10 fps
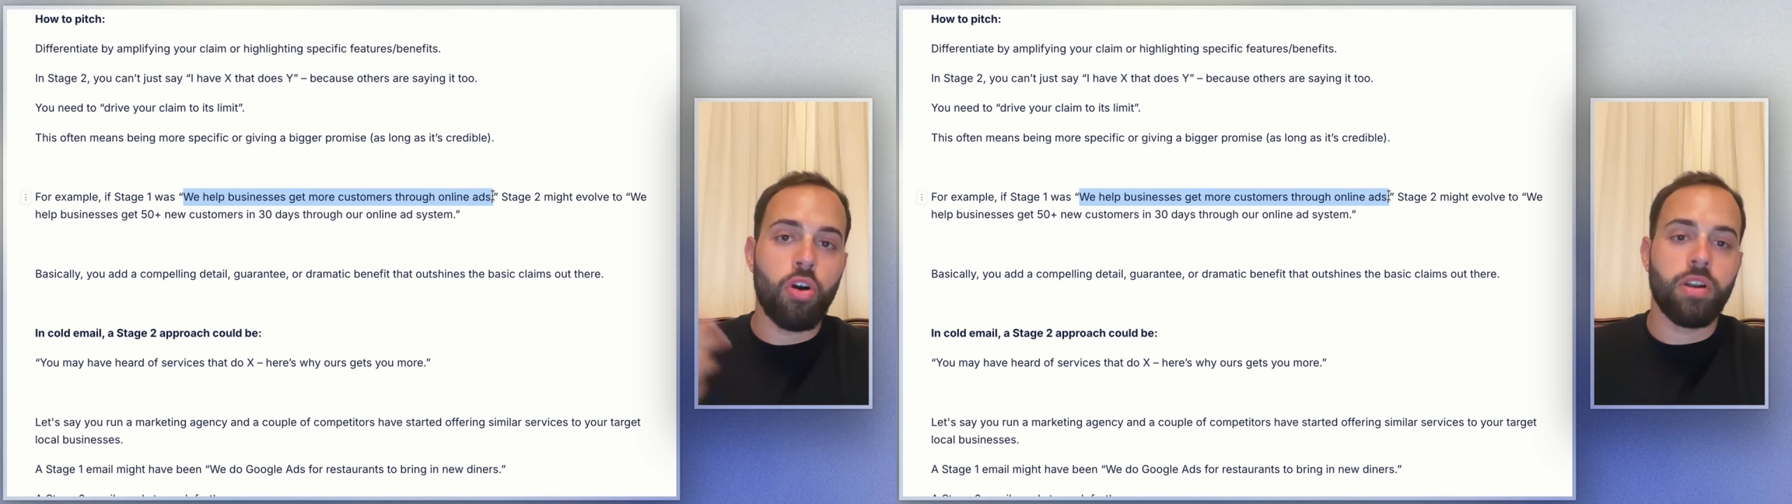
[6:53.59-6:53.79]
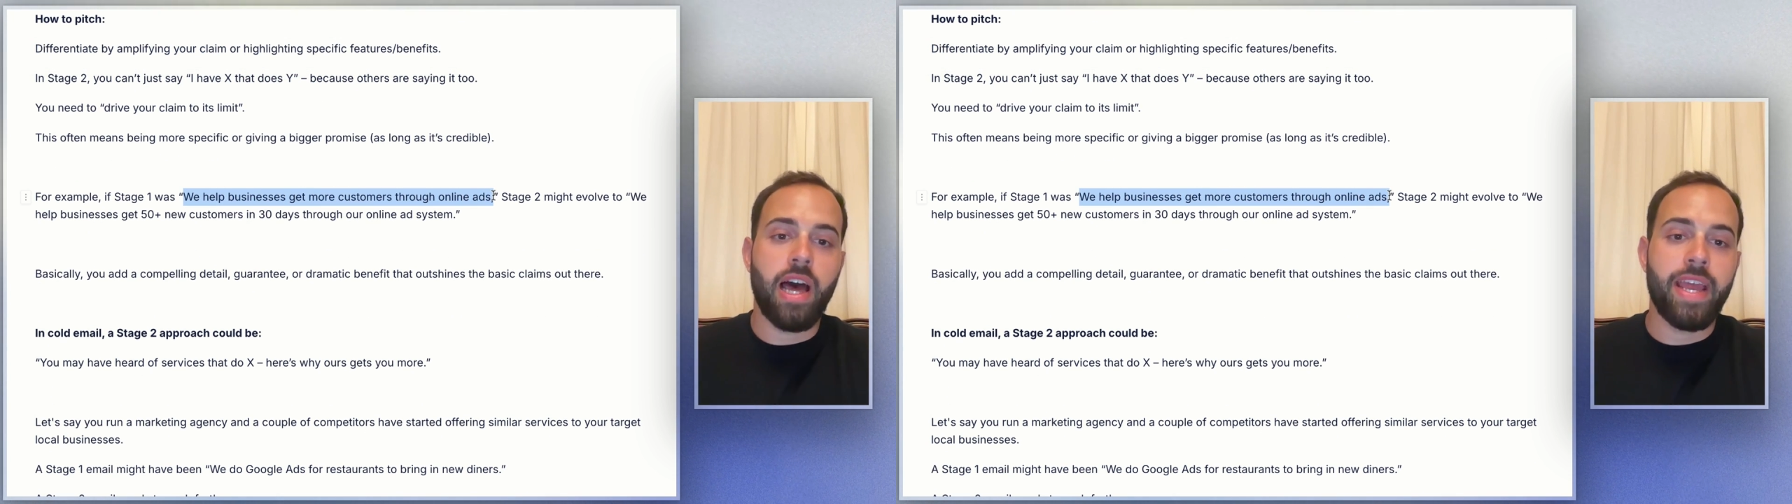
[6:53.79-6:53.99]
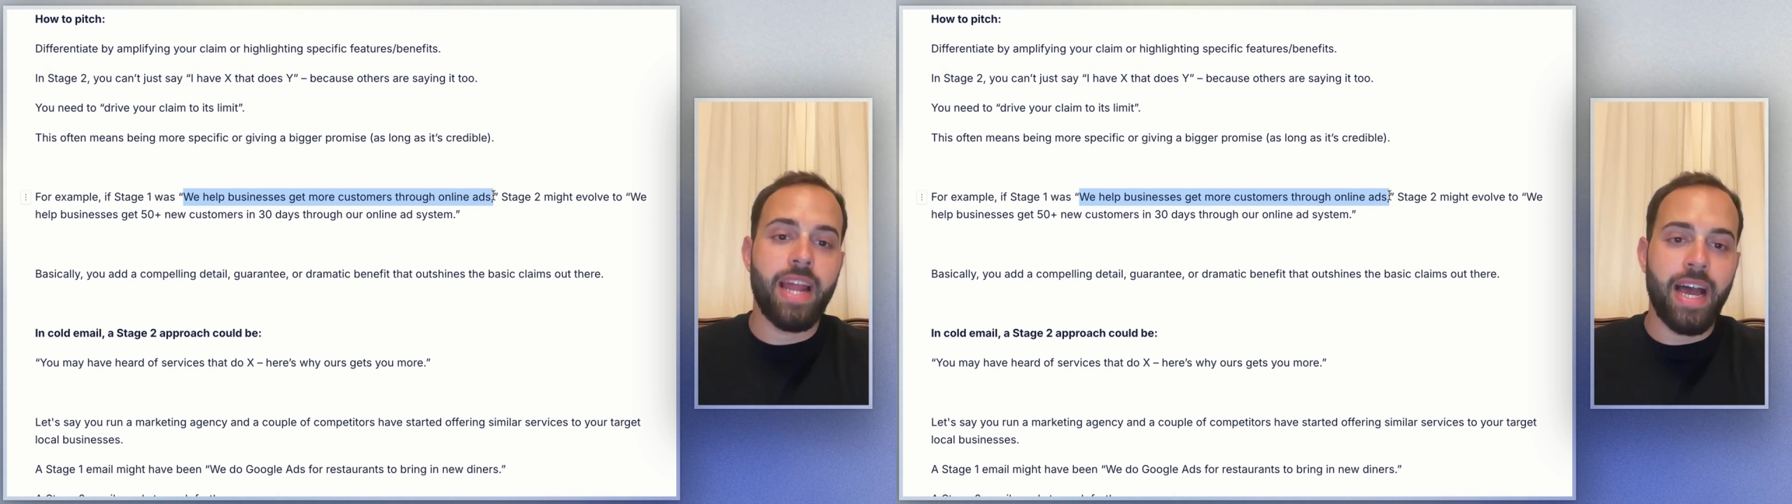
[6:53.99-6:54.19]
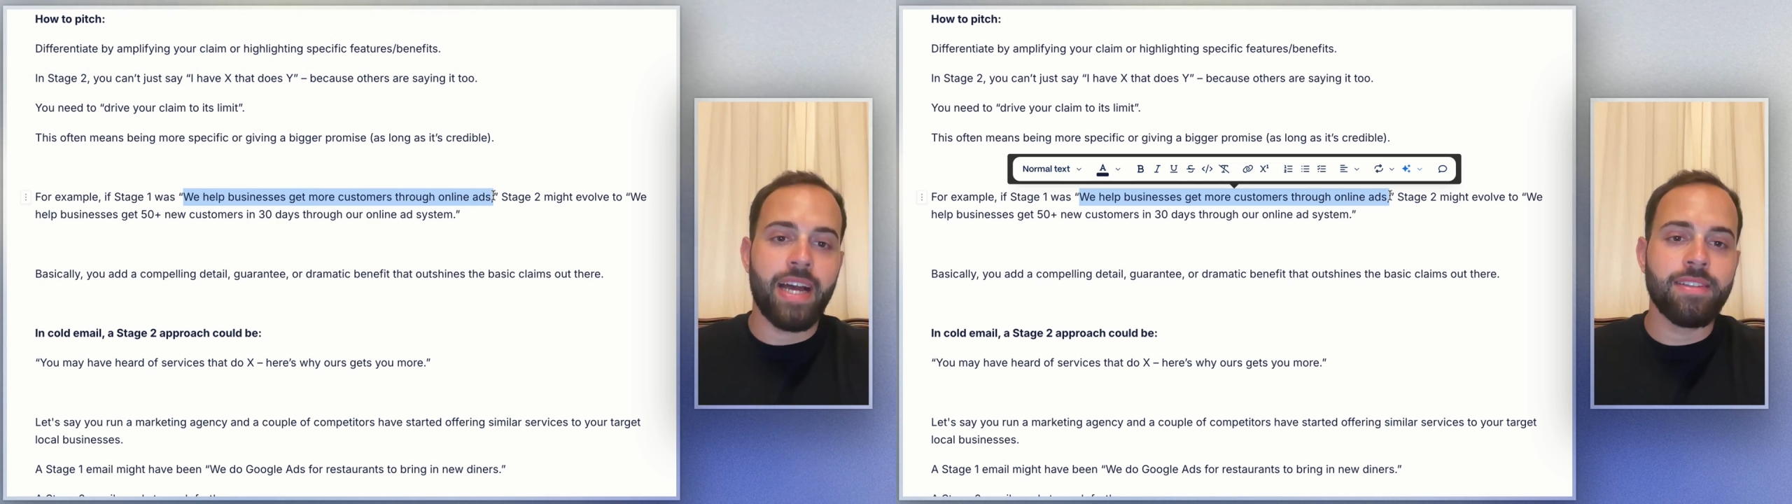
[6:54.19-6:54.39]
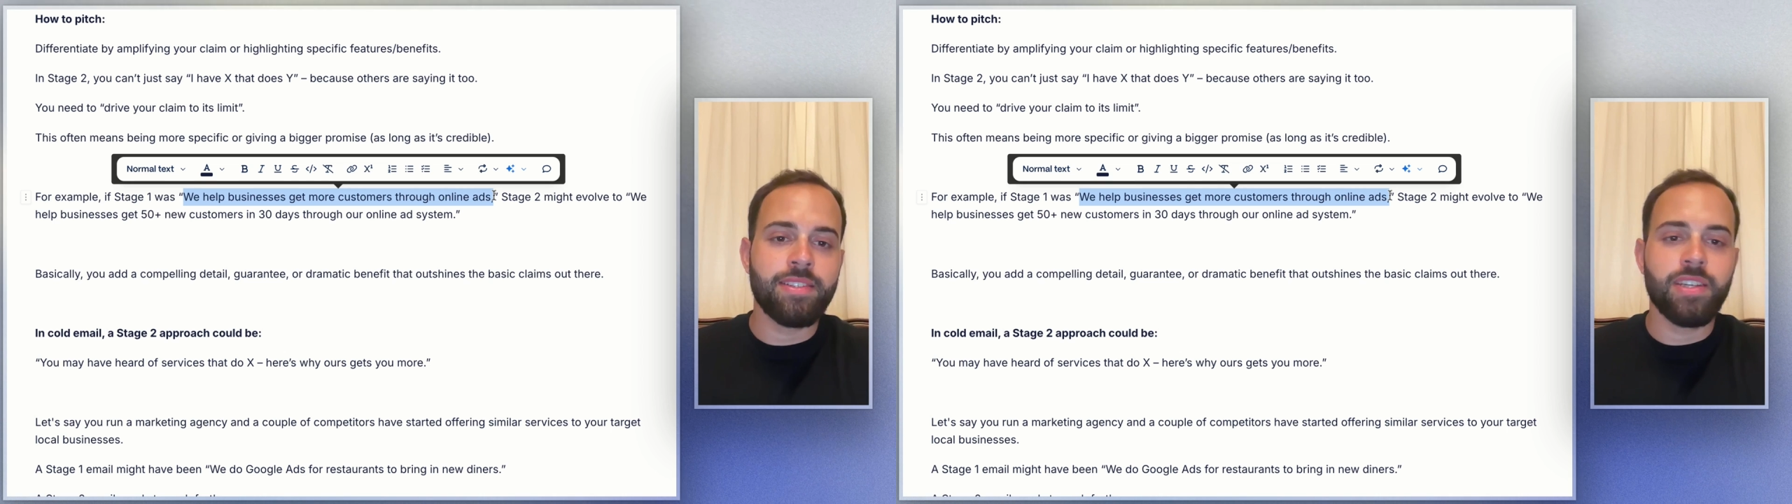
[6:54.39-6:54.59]
online
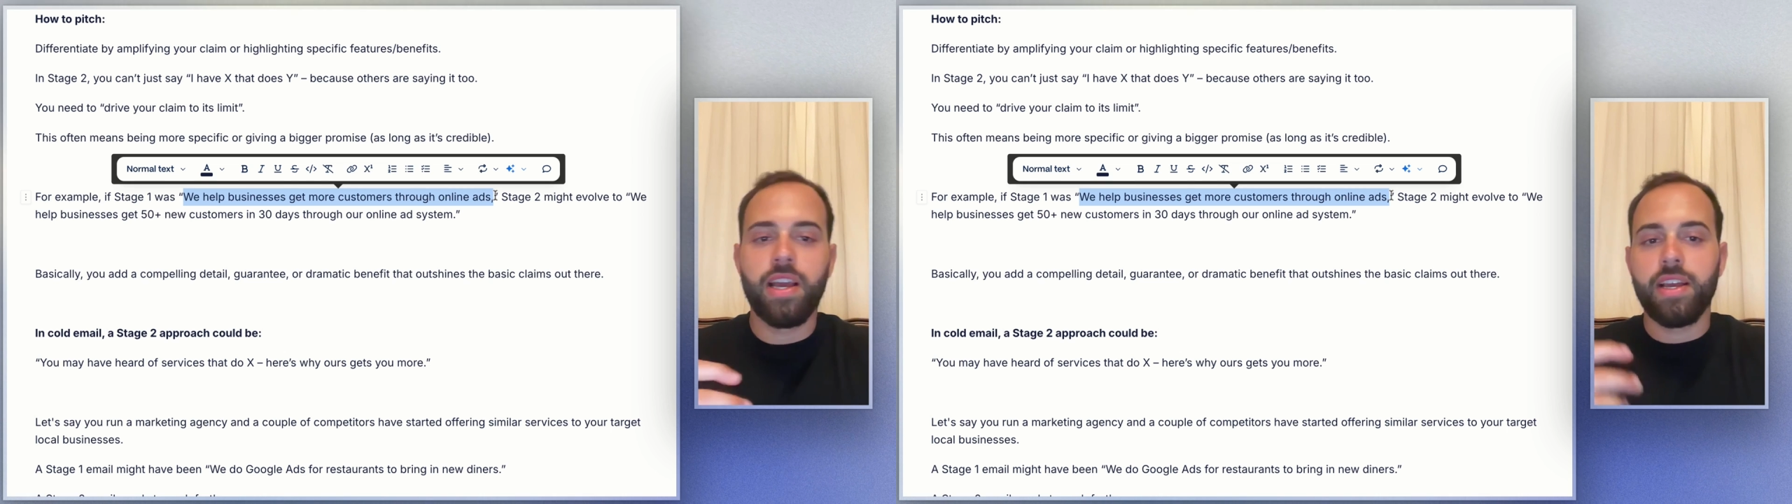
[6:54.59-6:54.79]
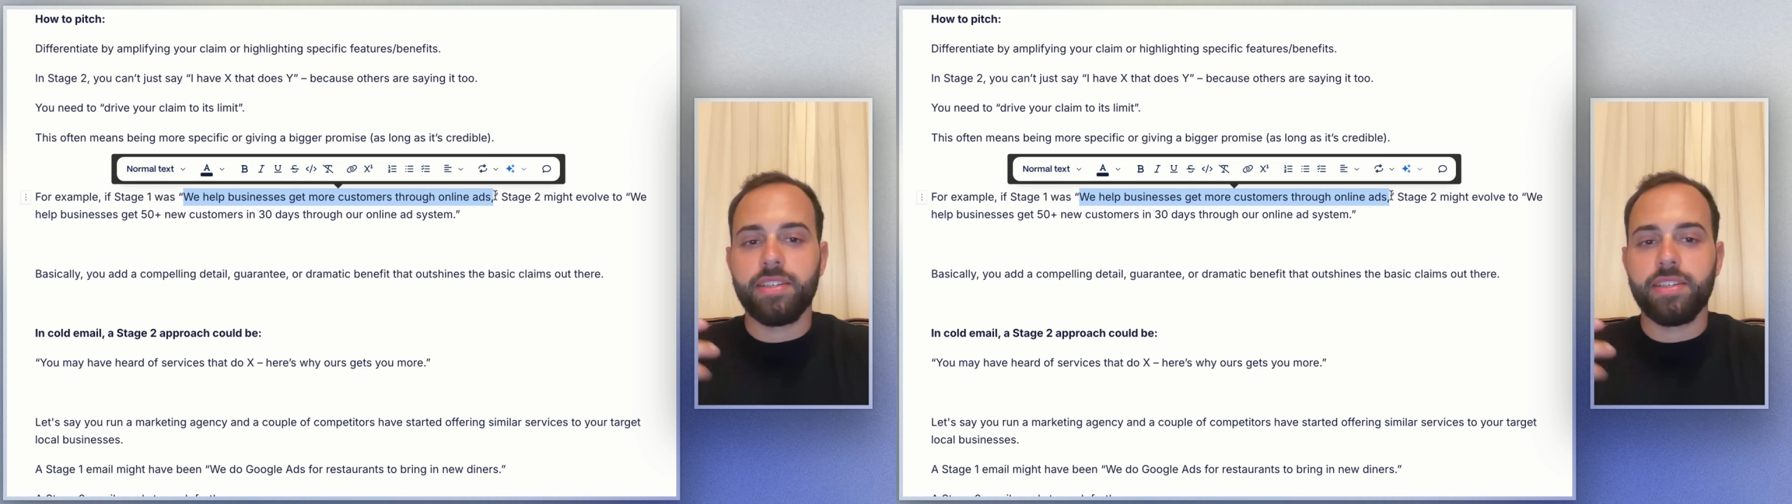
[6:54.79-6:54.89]
ads,